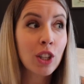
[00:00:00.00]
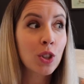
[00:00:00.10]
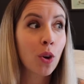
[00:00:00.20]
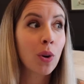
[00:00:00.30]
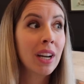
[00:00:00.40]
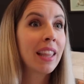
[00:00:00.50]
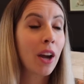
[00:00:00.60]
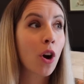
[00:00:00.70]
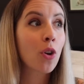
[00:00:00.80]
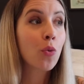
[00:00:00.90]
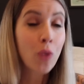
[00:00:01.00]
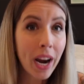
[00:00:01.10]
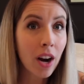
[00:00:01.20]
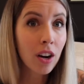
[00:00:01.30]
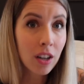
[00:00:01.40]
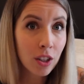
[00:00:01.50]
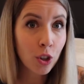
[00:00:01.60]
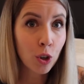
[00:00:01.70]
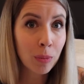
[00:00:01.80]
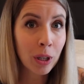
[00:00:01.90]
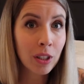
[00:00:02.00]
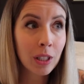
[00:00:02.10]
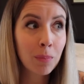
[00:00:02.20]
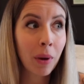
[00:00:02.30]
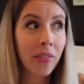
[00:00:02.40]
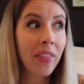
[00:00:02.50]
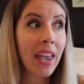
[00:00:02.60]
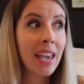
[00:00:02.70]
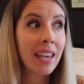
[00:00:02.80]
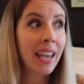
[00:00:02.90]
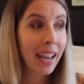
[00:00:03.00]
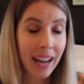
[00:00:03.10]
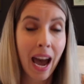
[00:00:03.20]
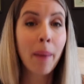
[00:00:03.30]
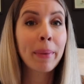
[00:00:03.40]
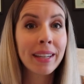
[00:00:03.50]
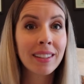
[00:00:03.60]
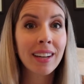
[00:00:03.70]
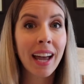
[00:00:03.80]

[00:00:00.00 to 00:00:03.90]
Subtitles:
So they are rare tumors, but they can happen.